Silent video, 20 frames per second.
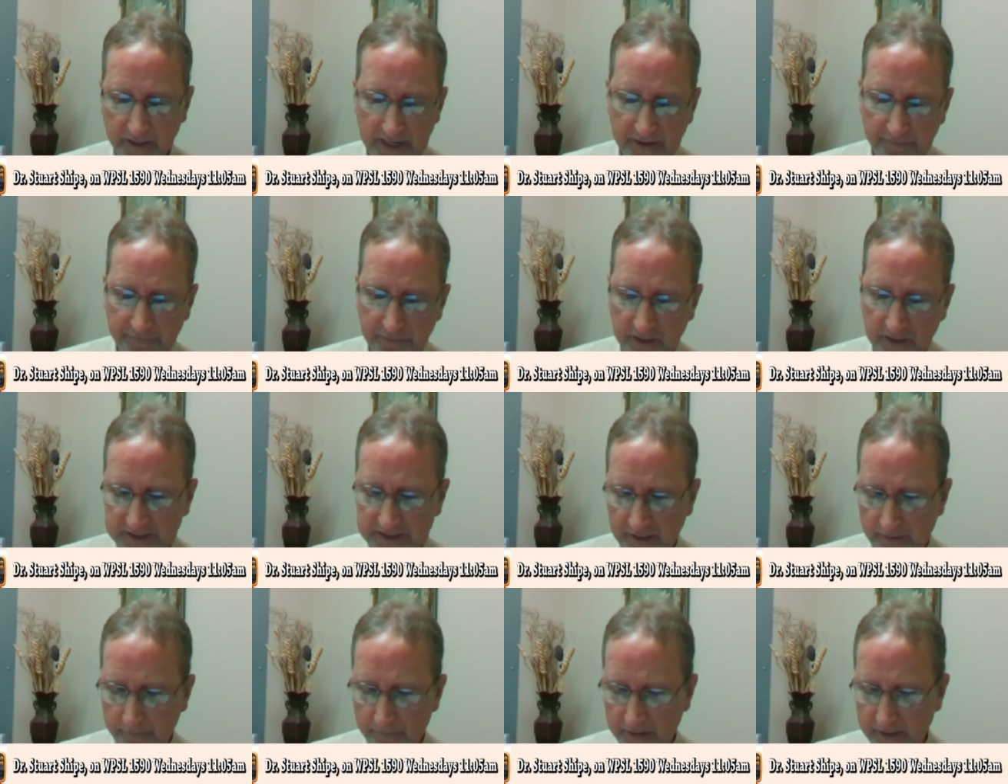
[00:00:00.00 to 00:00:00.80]
even
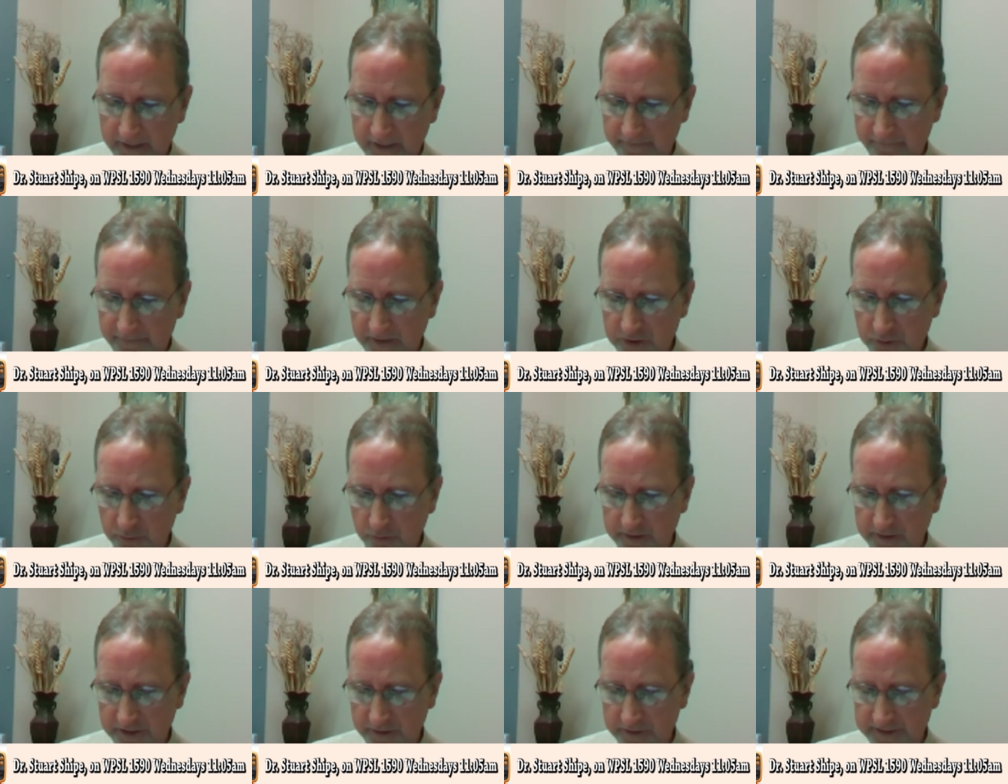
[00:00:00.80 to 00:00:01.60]
some
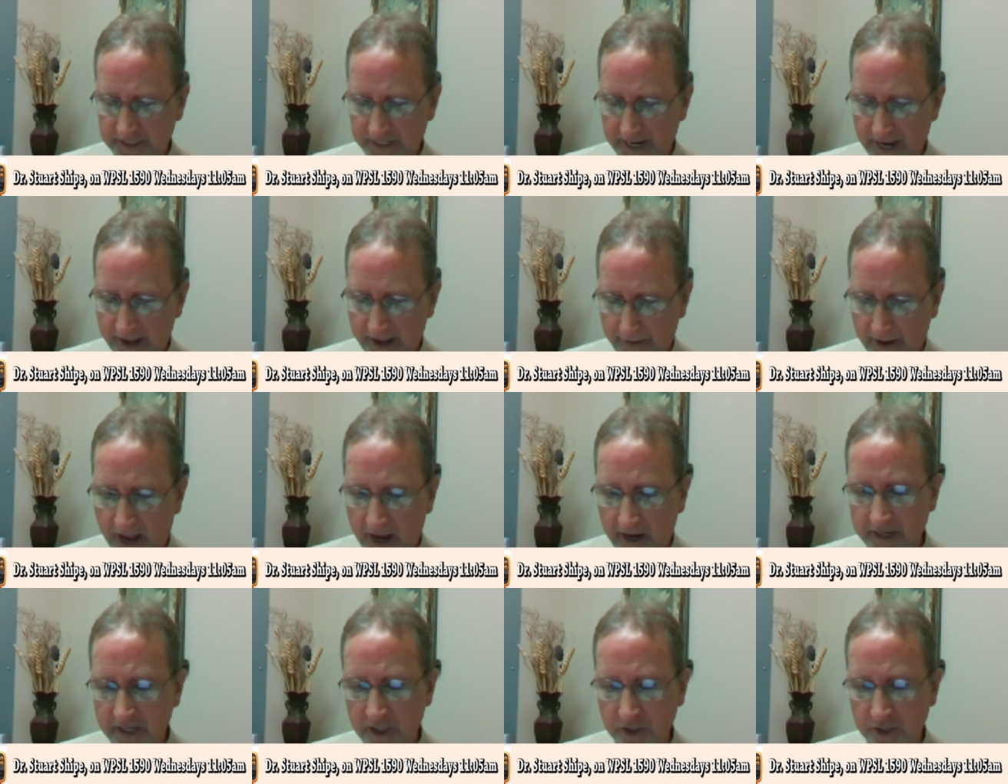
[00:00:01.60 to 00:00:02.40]
individuals using uh, how
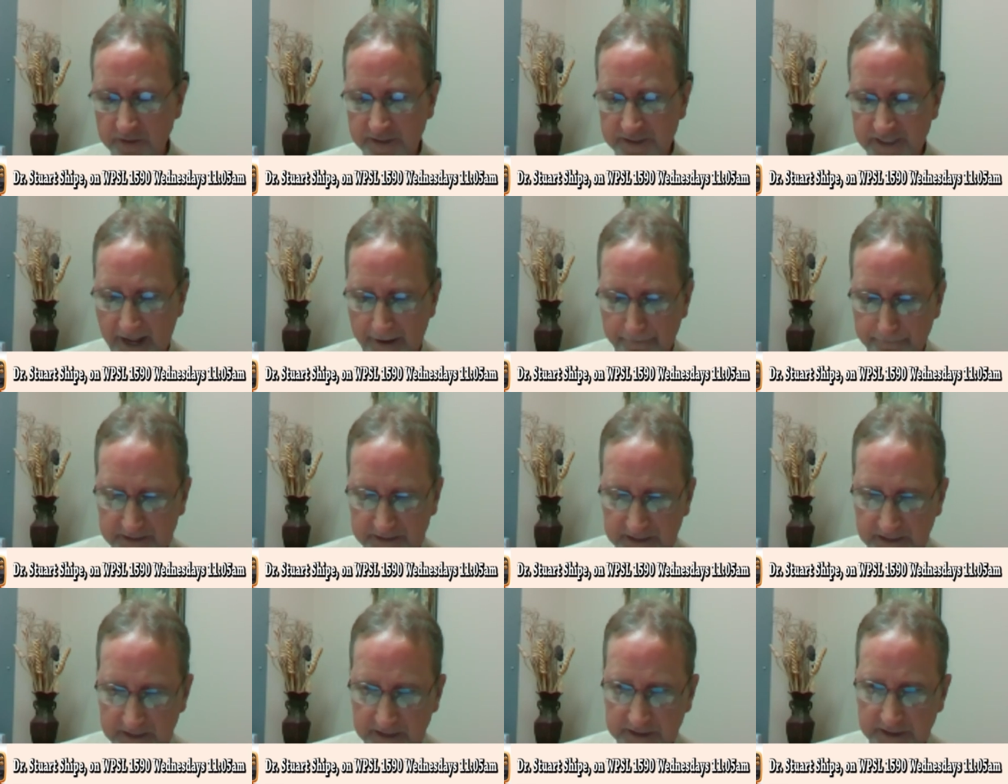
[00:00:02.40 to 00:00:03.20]
do you use
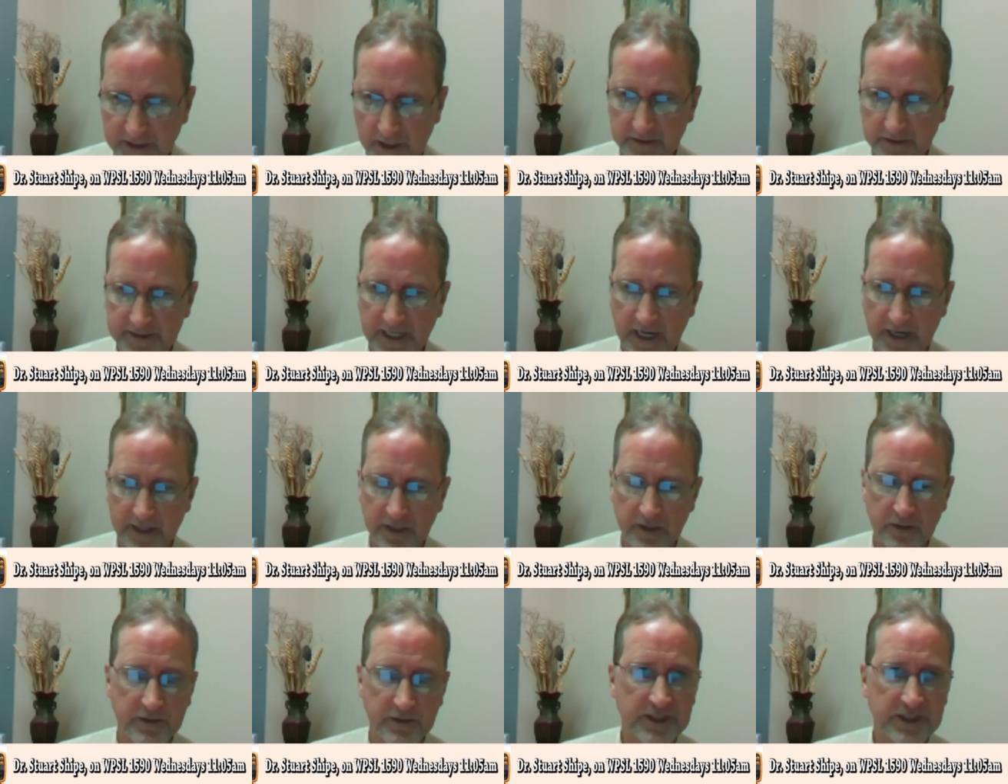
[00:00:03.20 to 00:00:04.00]
Epsom salts? How do
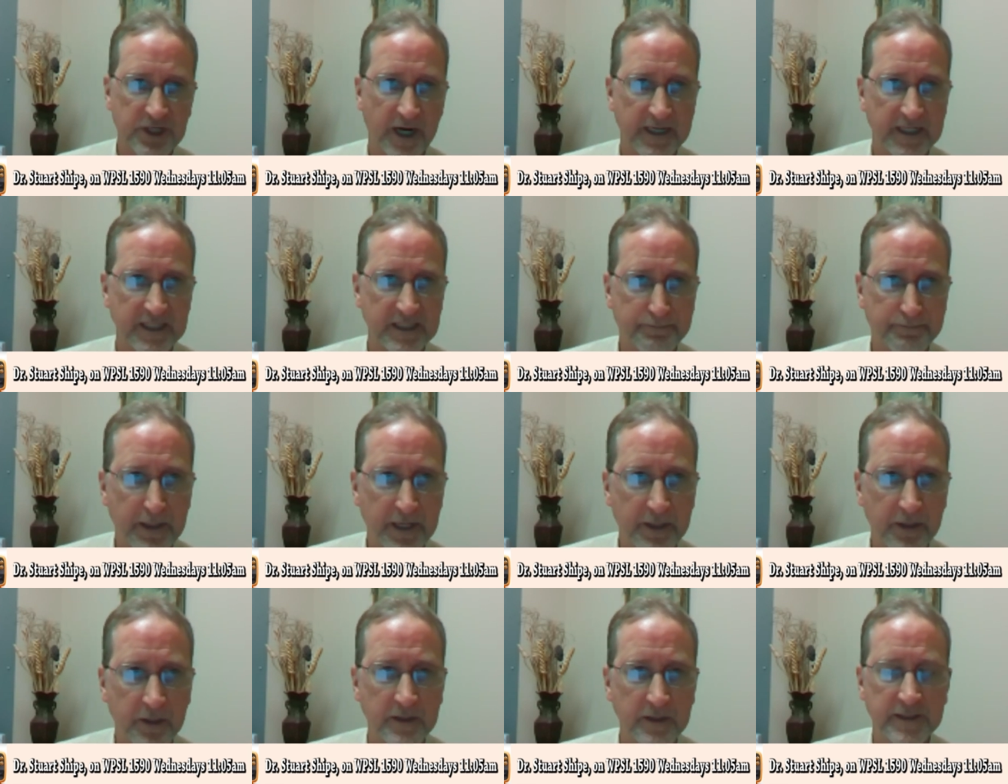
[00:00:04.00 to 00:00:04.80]
you use Chinese
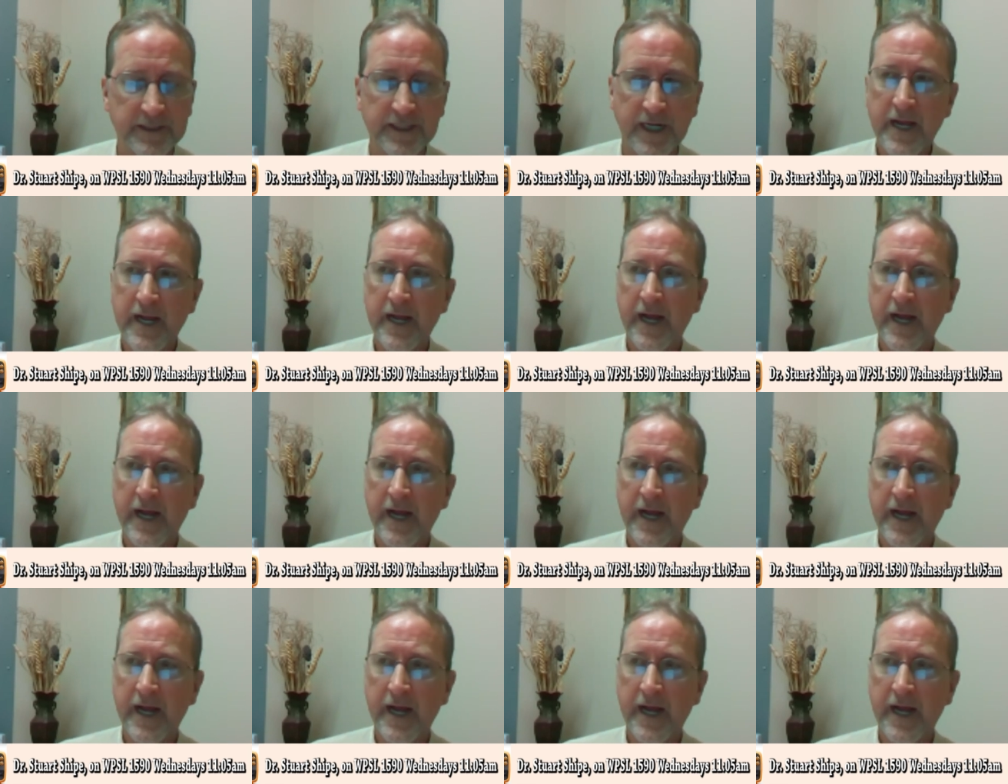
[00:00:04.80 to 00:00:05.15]
bitters?